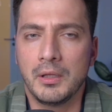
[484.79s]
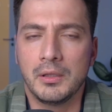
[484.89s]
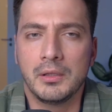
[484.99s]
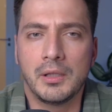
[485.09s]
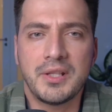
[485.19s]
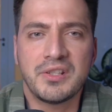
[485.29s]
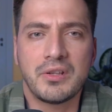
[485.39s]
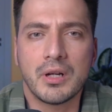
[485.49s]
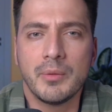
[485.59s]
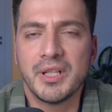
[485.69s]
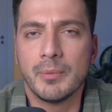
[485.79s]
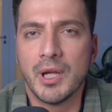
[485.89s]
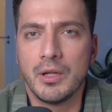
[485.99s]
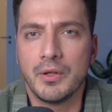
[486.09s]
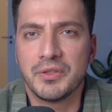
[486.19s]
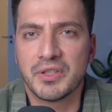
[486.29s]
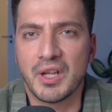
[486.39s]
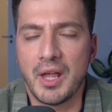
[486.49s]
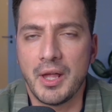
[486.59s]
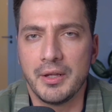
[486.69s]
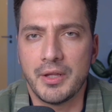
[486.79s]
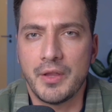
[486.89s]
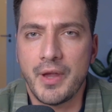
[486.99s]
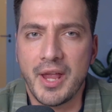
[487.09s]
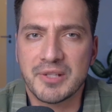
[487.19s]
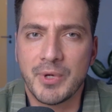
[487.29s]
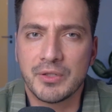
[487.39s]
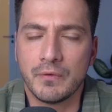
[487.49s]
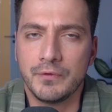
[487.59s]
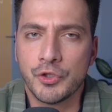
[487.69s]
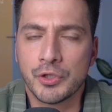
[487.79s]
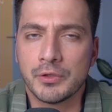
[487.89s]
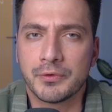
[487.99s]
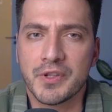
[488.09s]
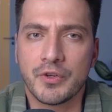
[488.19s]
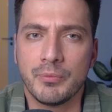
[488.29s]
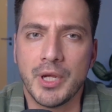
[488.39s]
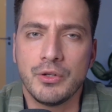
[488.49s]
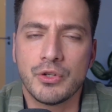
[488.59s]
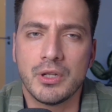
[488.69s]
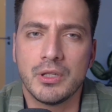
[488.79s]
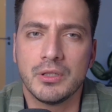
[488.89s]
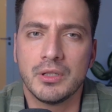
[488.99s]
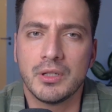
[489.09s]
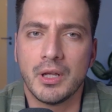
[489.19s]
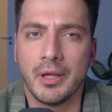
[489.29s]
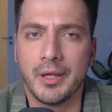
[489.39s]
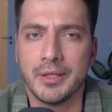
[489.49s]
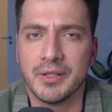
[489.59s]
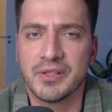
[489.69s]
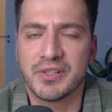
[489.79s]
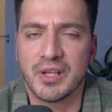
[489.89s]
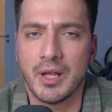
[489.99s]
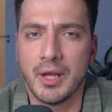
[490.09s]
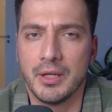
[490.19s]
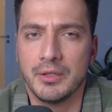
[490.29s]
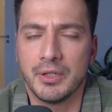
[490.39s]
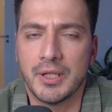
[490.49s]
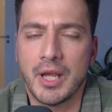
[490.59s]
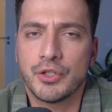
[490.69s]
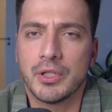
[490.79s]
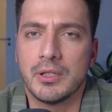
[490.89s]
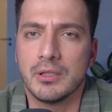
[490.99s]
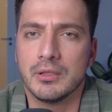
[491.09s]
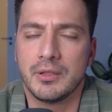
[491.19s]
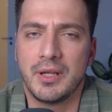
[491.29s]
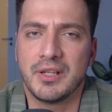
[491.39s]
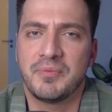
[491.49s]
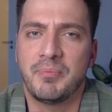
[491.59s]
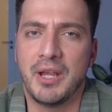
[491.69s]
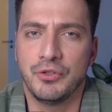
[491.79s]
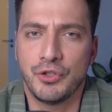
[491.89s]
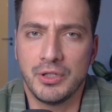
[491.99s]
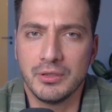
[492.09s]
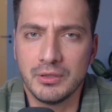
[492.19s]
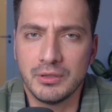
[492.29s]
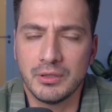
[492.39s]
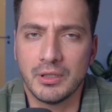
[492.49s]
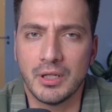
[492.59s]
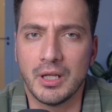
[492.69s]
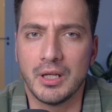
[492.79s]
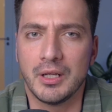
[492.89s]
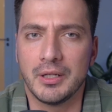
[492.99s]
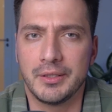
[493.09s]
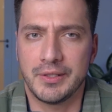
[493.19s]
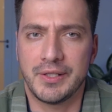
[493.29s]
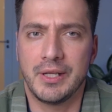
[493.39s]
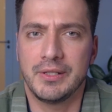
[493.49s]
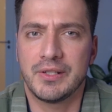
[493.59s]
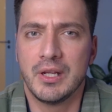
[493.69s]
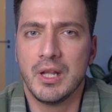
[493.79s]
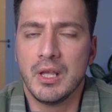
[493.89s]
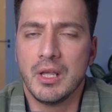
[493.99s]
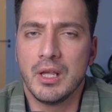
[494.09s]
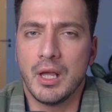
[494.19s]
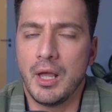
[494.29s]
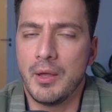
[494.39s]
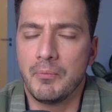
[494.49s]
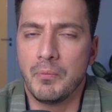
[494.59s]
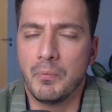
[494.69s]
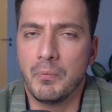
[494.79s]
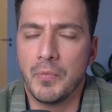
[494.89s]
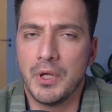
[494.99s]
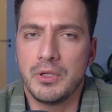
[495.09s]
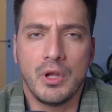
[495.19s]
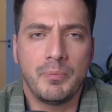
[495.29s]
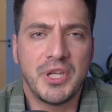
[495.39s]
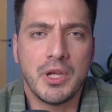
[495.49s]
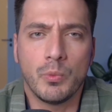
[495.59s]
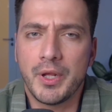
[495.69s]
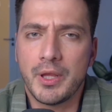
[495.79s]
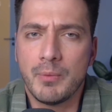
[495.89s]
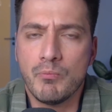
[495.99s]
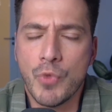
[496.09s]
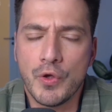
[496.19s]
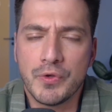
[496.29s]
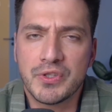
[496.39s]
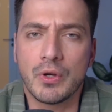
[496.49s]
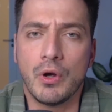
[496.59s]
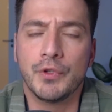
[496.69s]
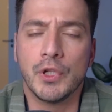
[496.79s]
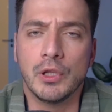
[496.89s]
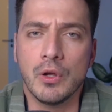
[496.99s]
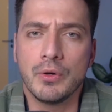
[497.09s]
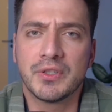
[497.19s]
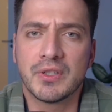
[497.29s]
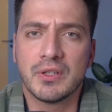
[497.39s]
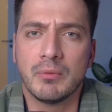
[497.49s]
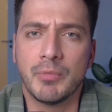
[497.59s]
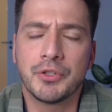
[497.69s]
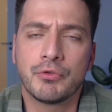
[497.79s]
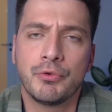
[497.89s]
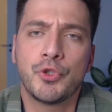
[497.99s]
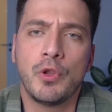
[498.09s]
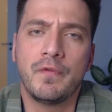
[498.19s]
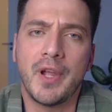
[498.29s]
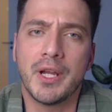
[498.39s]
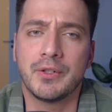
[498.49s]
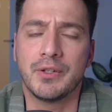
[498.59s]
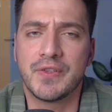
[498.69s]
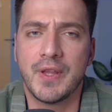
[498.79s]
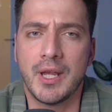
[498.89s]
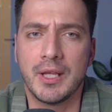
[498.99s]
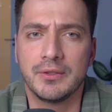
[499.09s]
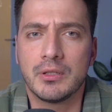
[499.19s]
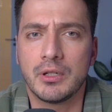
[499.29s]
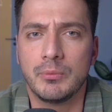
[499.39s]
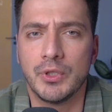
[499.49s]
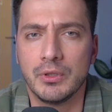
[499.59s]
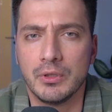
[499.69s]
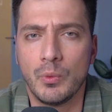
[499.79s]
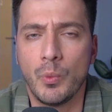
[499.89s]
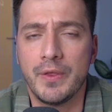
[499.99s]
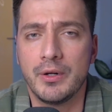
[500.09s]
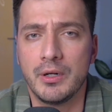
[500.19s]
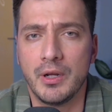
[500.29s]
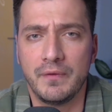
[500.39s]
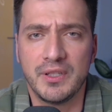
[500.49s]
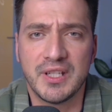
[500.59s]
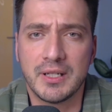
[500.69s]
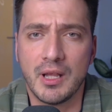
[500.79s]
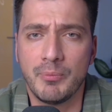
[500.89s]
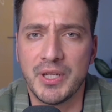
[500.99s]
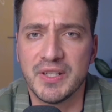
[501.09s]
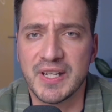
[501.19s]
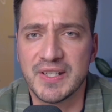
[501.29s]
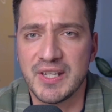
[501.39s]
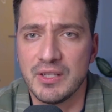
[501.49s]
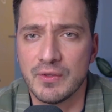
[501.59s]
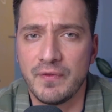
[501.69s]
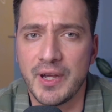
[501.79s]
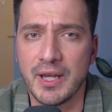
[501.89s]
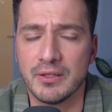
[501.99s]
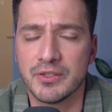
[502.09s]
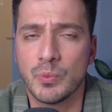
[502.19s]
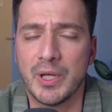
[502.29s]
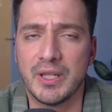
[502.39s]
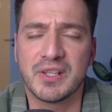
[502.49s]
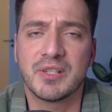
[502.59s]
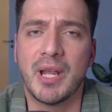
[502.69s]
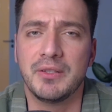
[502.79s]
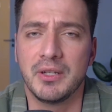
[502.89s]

Let's talk a bit about another aspect of digital transformation and its international expansion, in a sense. In your opinion, what are the most overlooked but crucial factors that determine whether a fintech company succeeds or fails when it's expanding